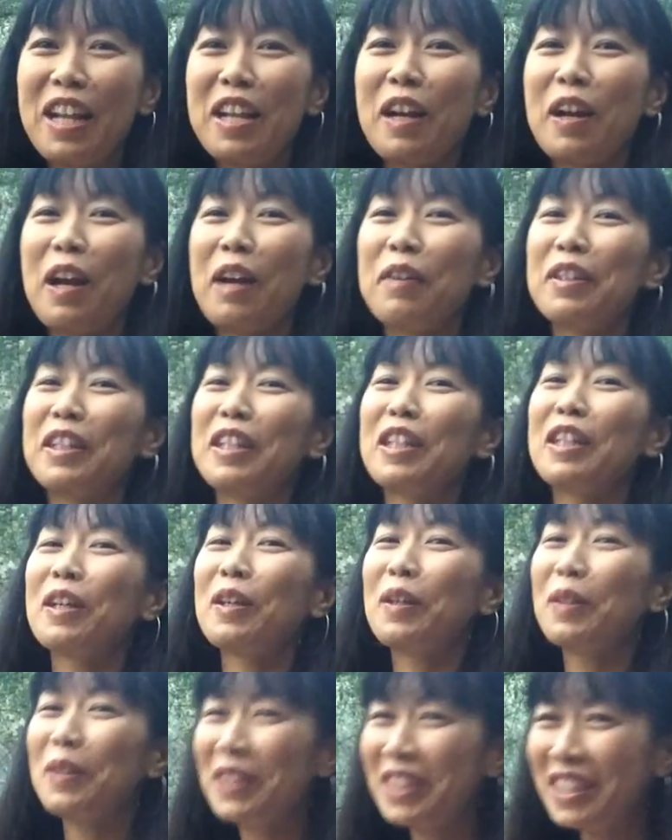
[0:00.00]
Now I would
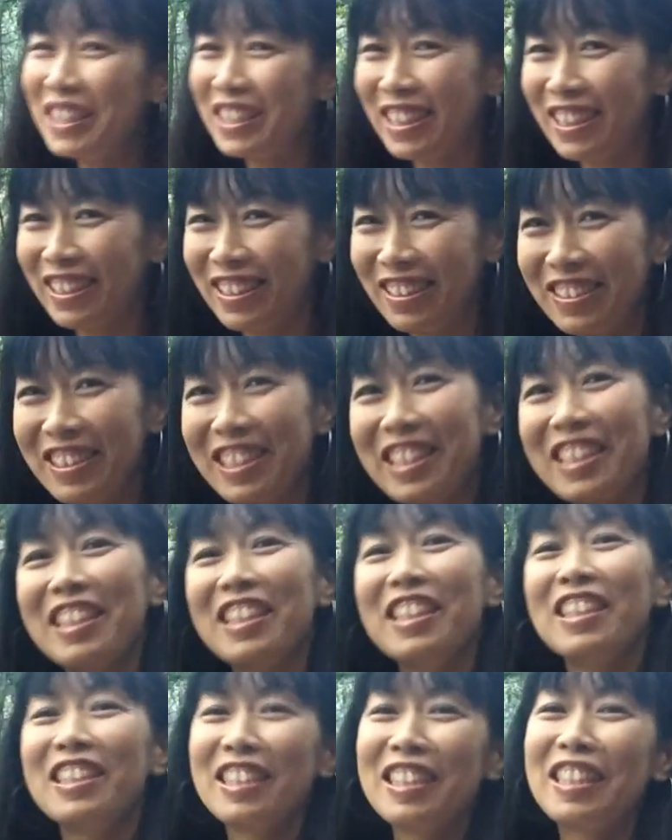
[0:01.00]
encourage you to
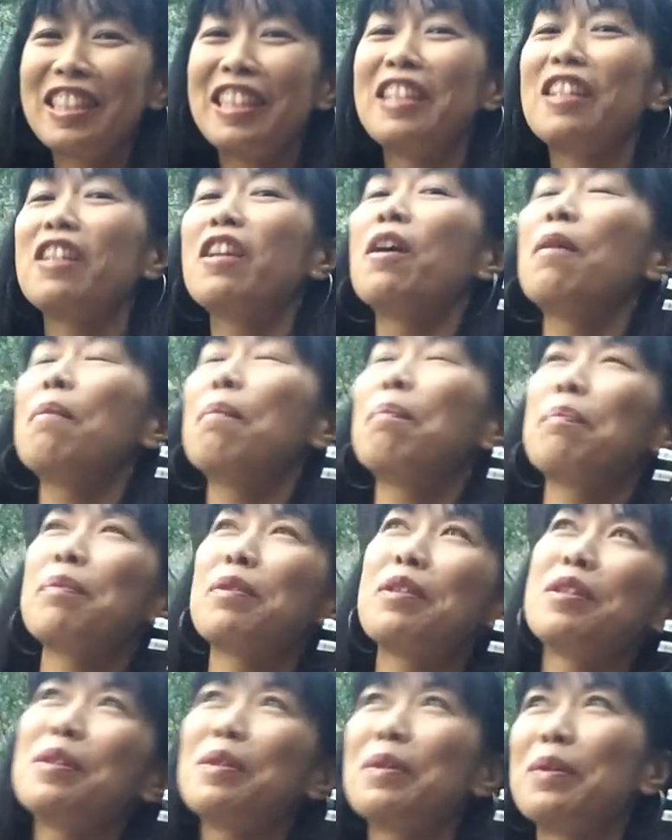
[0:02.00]
listen
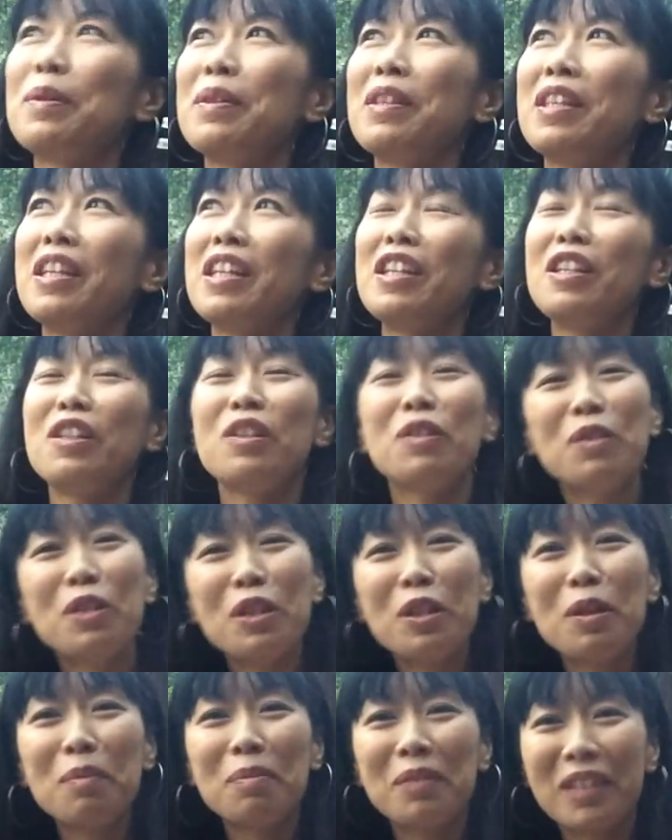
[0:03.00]
to the
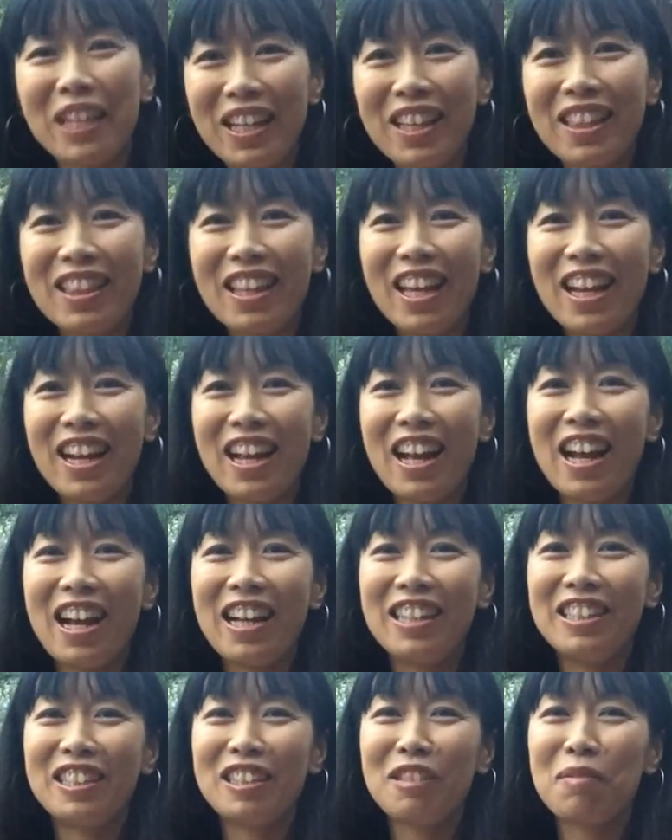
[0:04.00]
YouTube link that
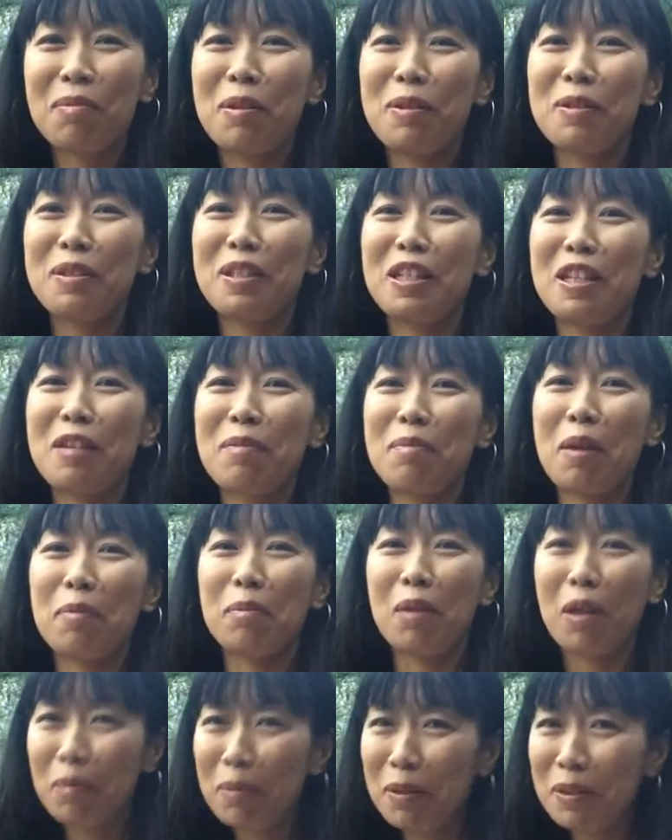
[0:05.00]
I just posted in my
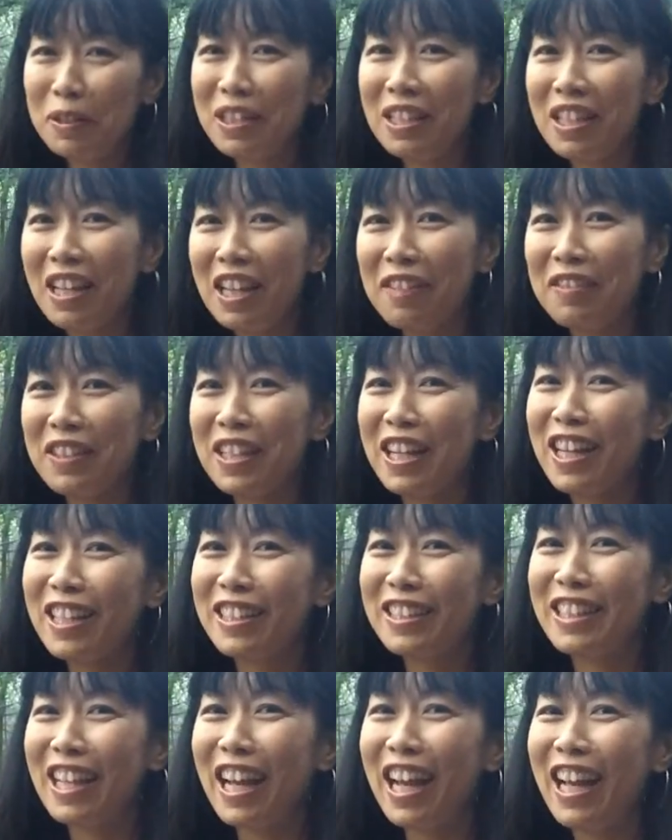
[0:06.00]
blog post today
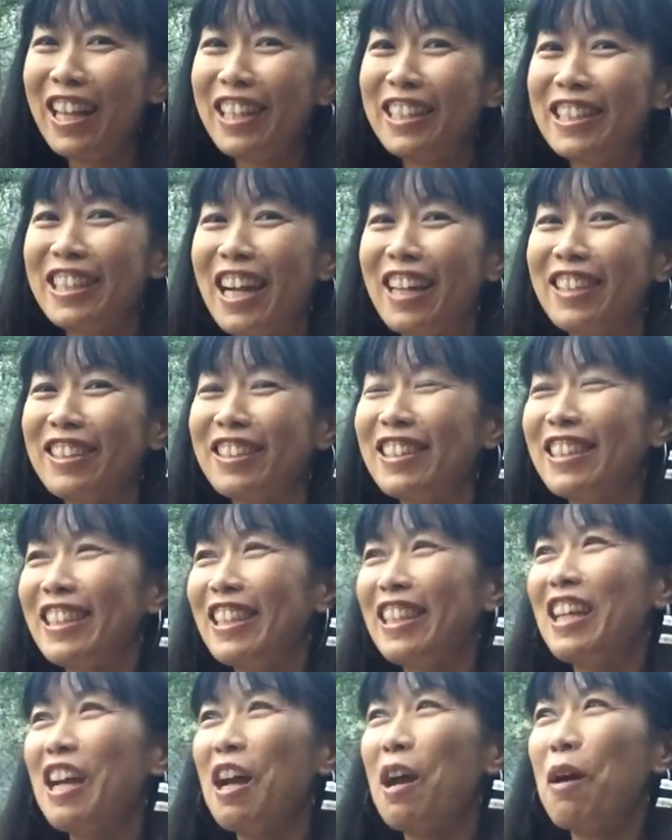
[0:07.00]
because that is
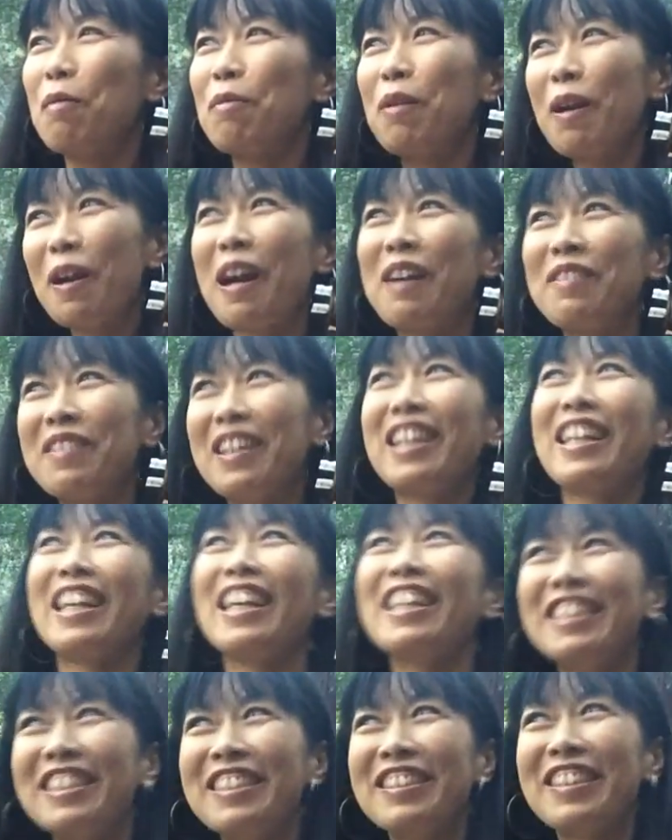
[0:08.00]
actually where I want to
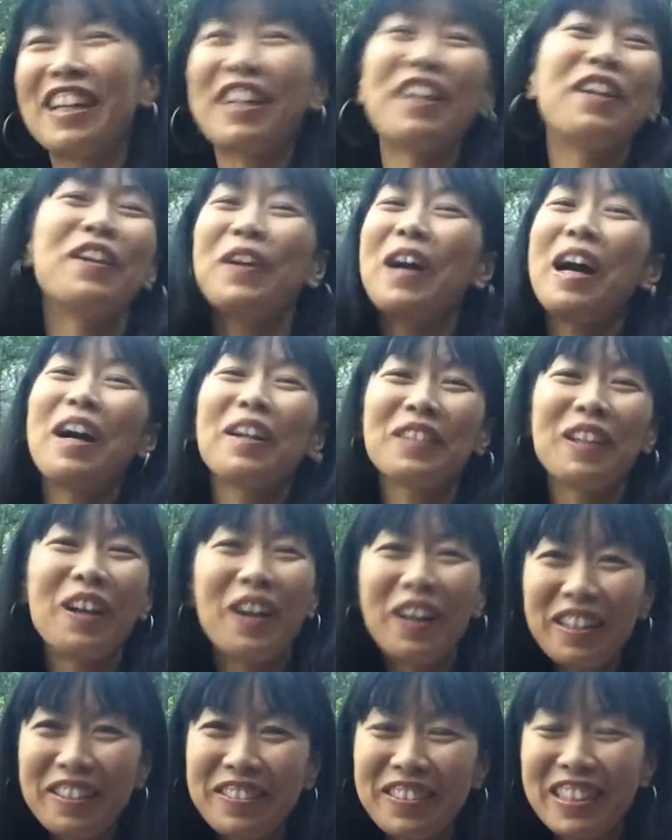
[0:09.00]
get to. I don't know how
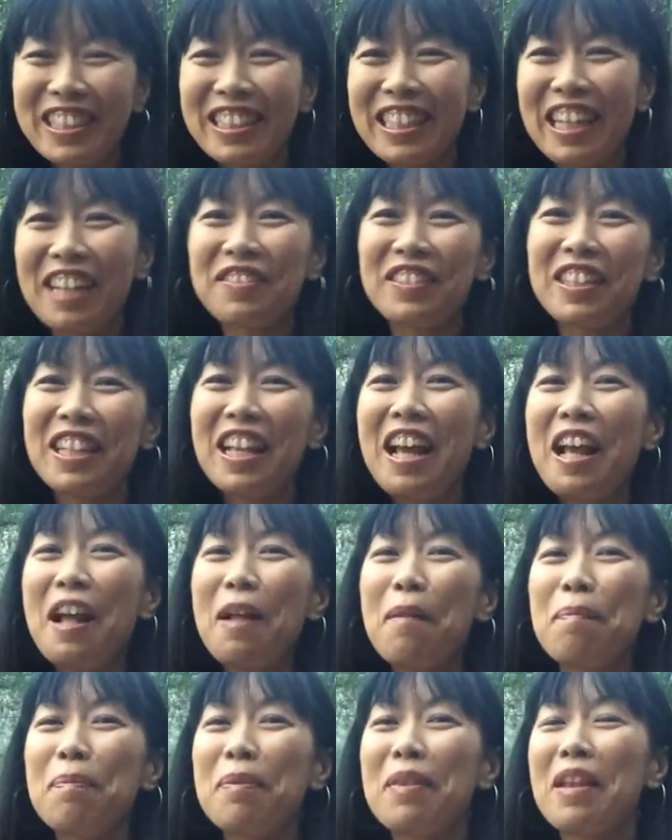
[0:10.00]
long it would take, but
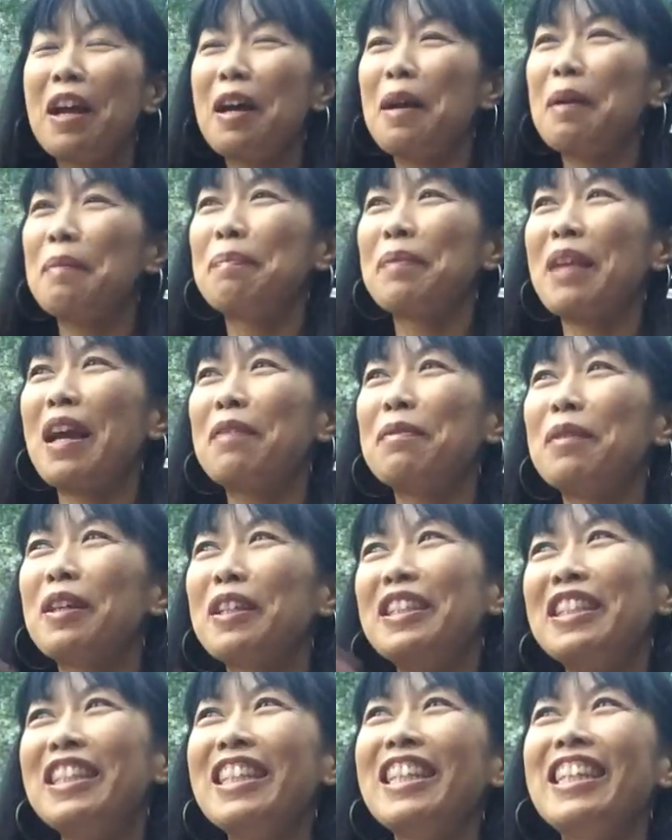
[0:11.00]
um, I
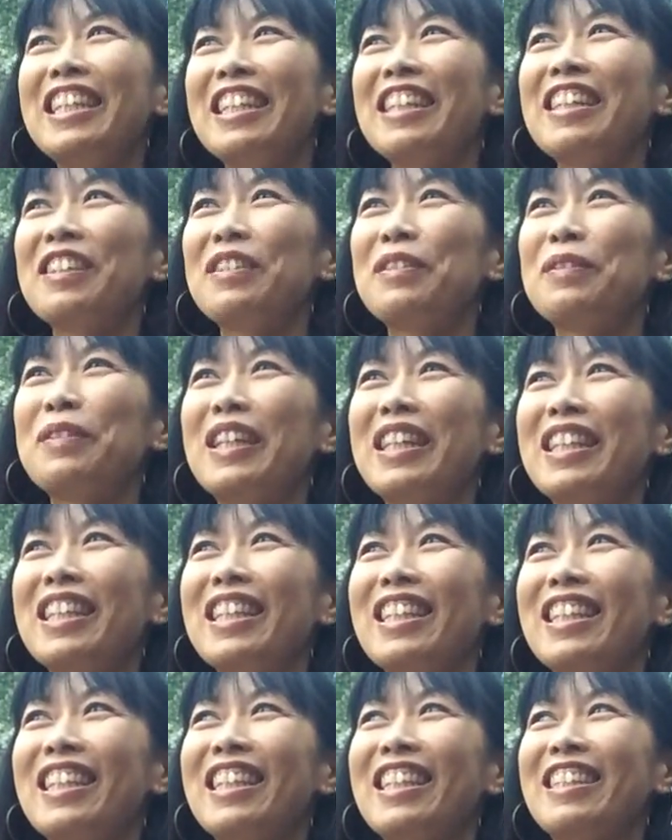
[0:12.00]
want you to hear what
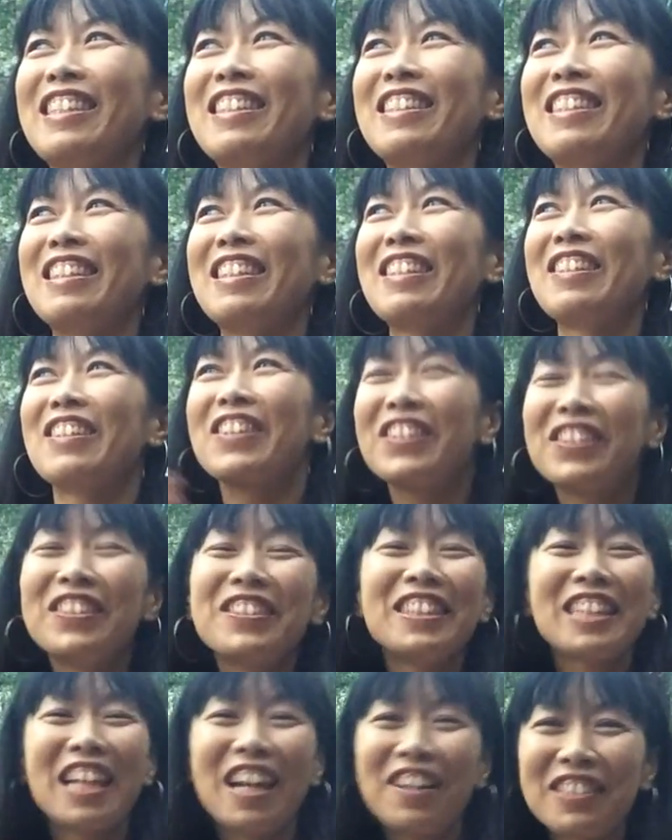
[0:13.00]
the
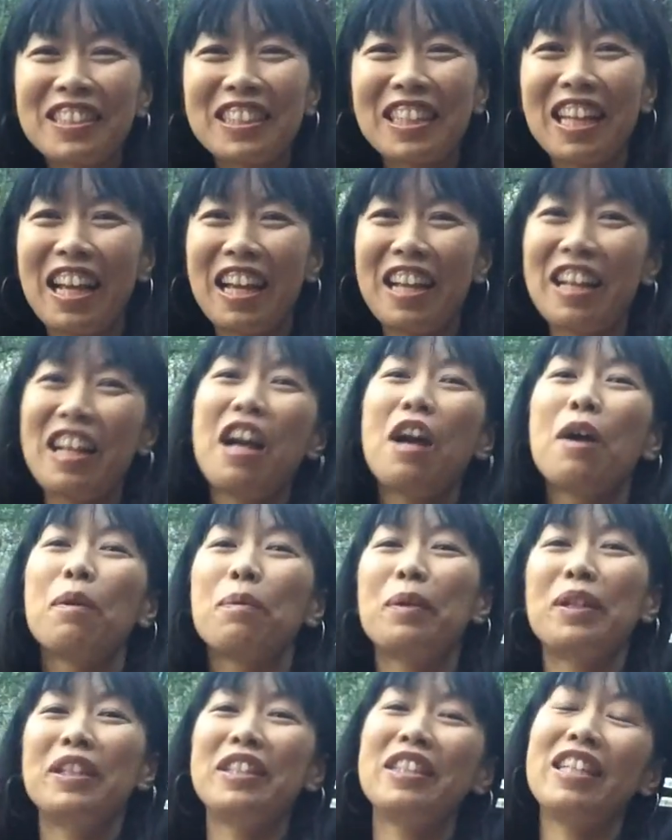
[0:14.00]
erhu sounds like
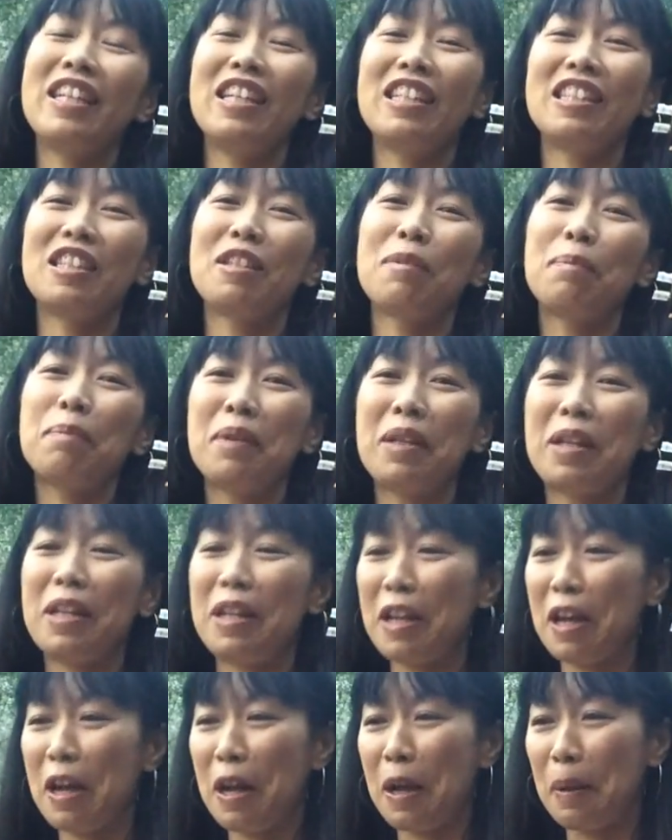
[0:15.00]
once it's
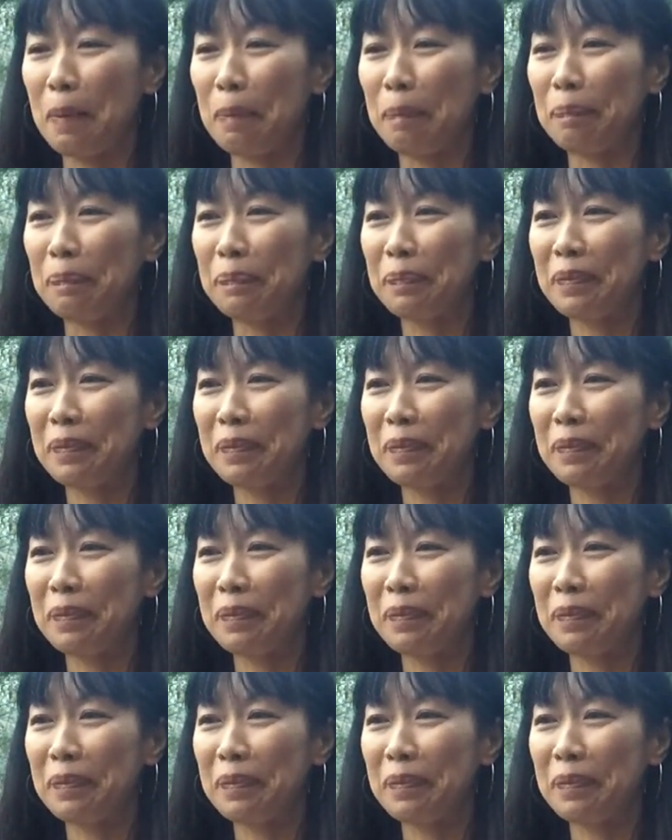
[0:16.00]
been, um,